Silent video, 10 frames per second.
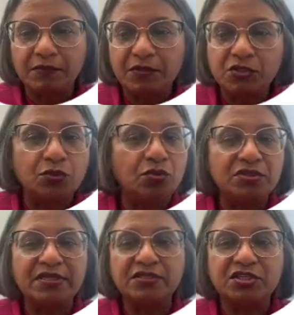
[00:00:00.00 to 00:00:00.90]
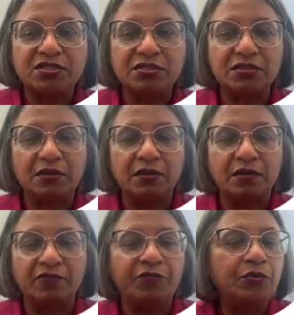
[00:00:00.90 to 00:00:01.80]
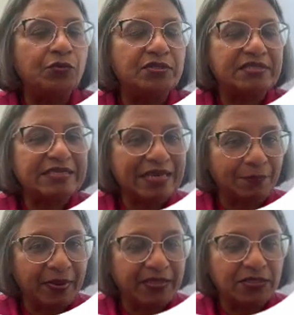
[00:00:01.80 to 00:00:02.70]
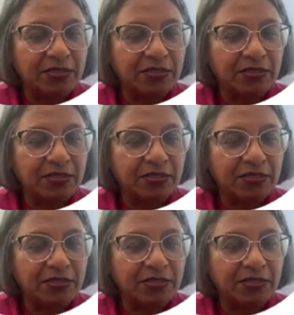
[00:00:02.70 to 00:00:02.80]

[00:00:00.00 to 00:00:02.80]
So those are just a few snippets